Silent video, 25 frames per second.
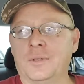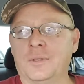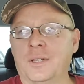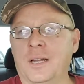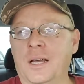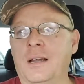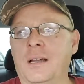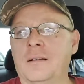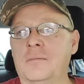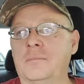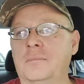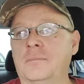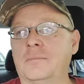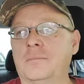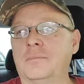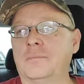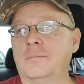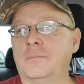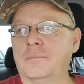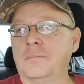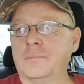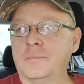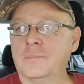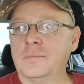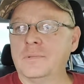time.
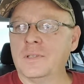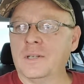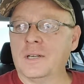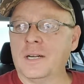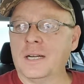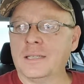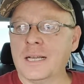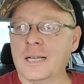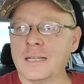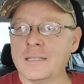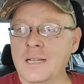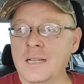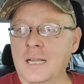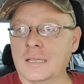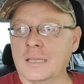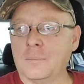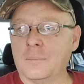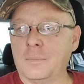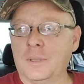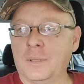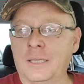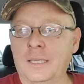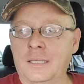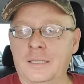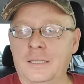All right, that's not the
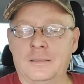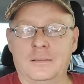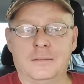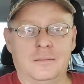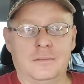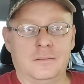plan.